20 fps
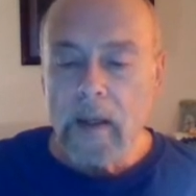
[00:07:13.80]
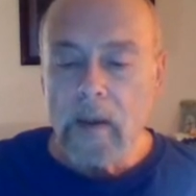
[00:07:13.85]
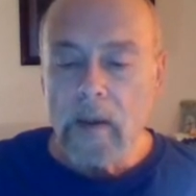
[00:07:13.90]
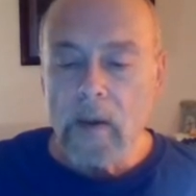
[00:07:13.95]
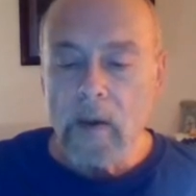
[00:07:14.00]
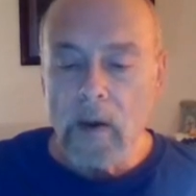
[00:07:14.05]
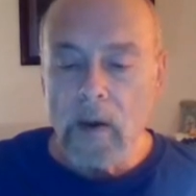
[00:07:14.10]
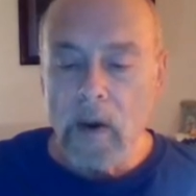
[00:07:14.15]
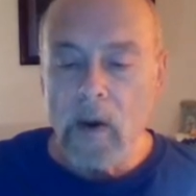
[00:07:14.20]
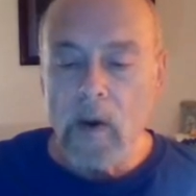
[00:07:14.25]

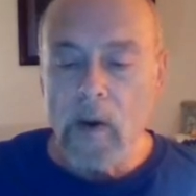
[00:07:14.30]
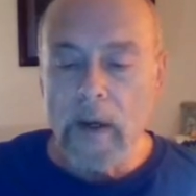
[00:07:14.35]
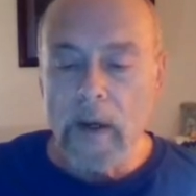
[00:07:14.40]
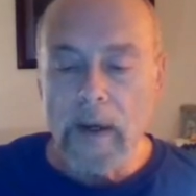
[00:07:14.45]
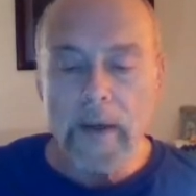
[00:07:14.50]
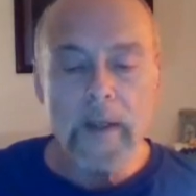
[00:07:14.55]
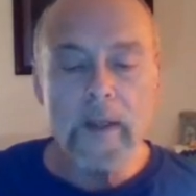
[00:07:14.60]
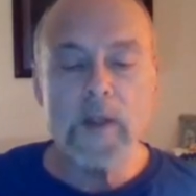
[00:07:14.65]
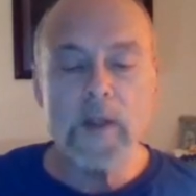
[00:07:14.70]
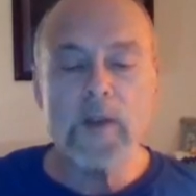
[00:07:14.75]
No,
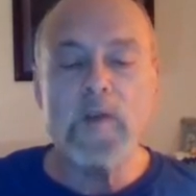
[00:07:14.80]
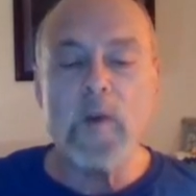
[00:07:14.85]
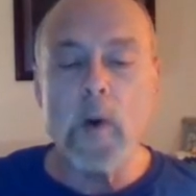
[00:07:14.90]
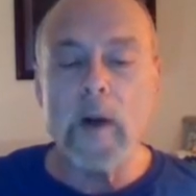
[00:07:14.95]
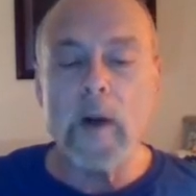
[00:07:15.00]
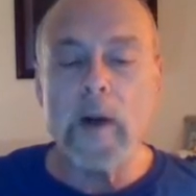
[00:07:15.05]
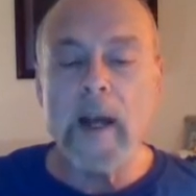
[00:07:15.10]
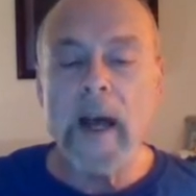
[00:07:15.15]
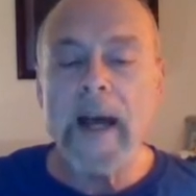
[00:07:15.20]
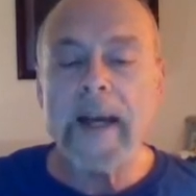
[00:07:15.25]
it is
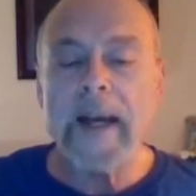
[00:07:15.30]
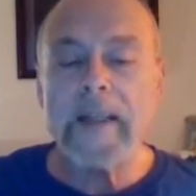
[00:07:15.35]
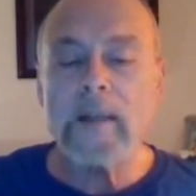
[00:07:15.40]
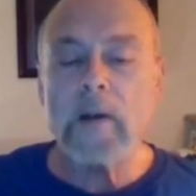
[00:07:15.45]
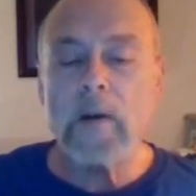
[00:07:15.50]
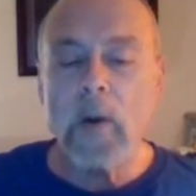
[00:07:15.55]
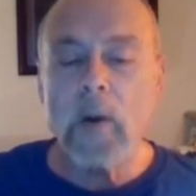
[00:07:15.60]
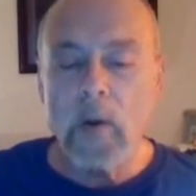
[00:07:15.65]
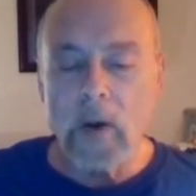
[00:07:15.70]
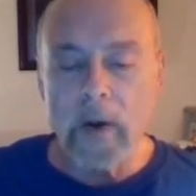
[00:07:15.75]
for God's
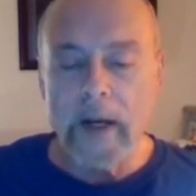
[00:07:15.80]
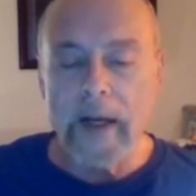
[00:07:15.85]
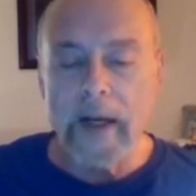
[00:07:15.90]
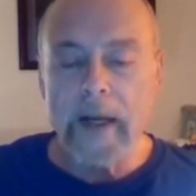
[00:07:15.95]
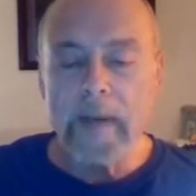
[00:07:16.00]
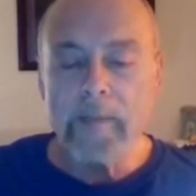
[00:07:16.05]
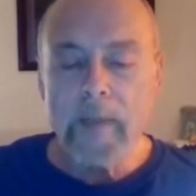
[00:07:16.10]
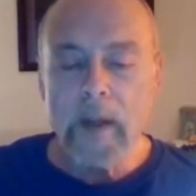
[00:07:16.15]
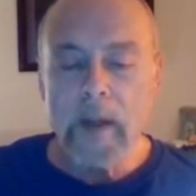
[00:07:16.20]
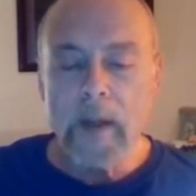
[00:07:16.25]
glory,